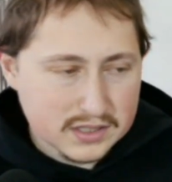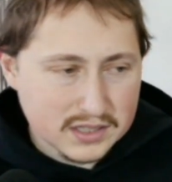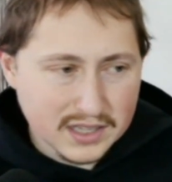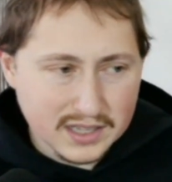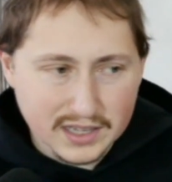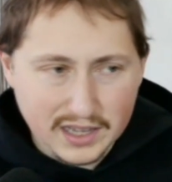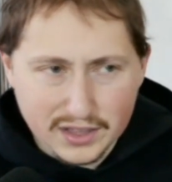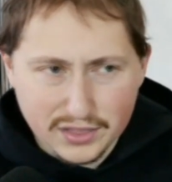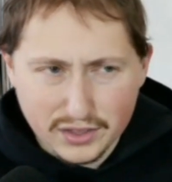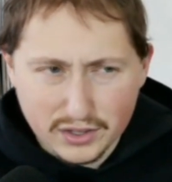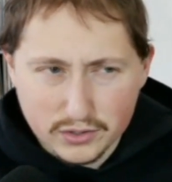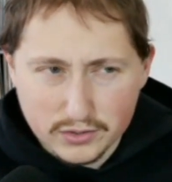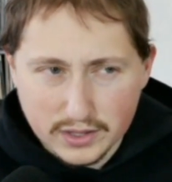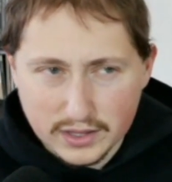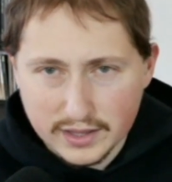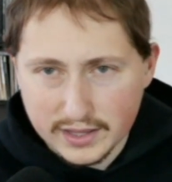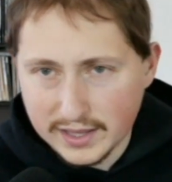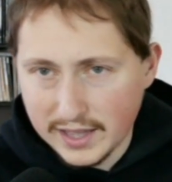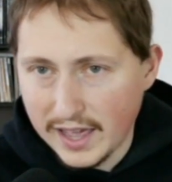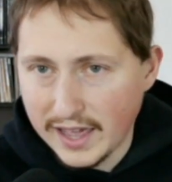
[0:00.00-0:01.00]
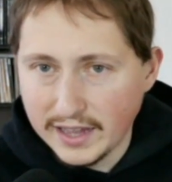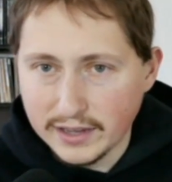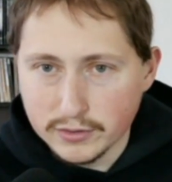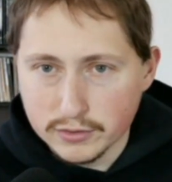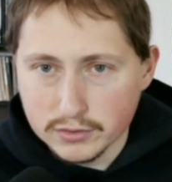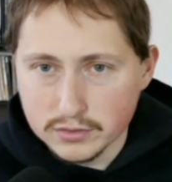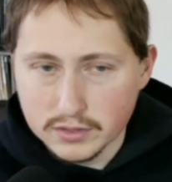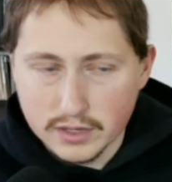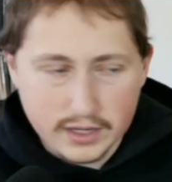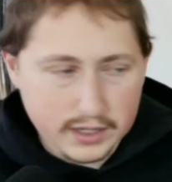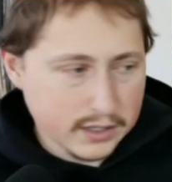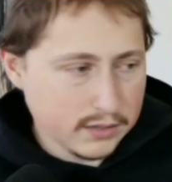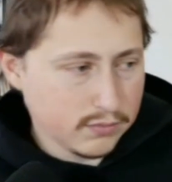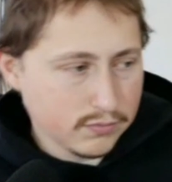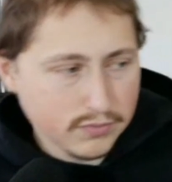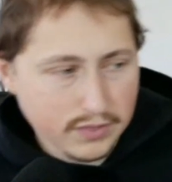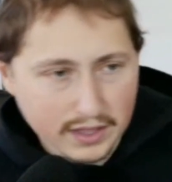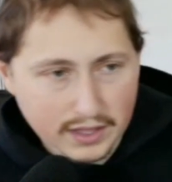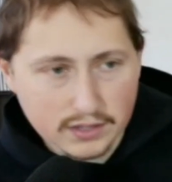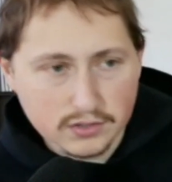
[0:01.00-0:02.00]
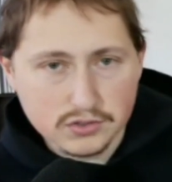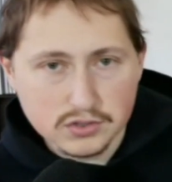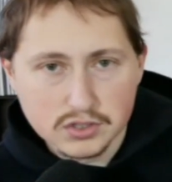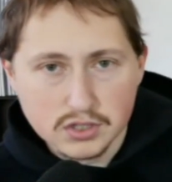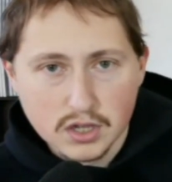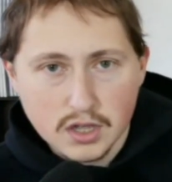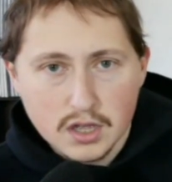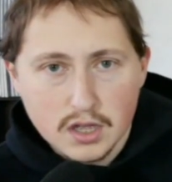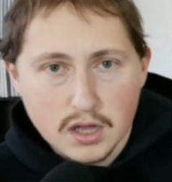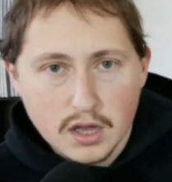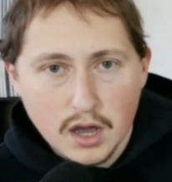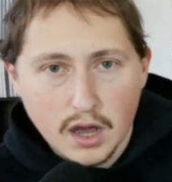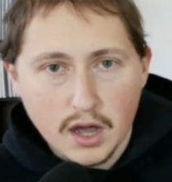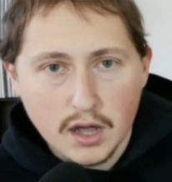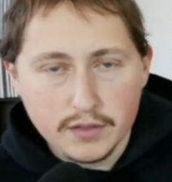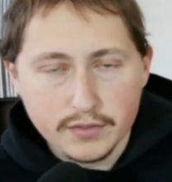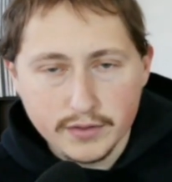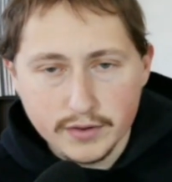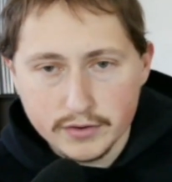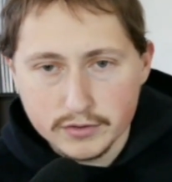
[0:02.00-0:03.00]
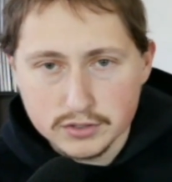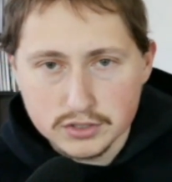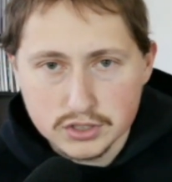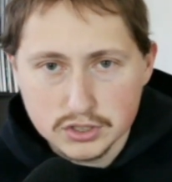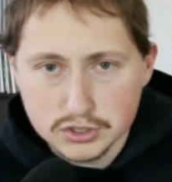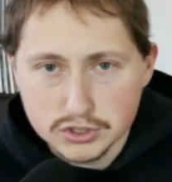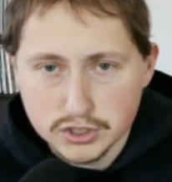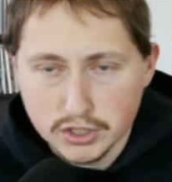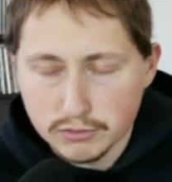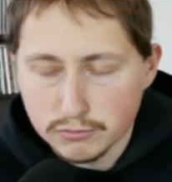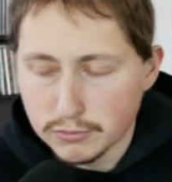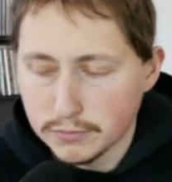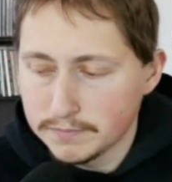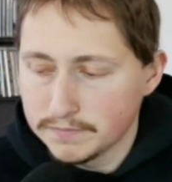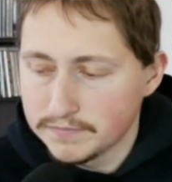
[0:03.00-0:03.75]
Like, I think you get like 8 or 9 things on there just in general.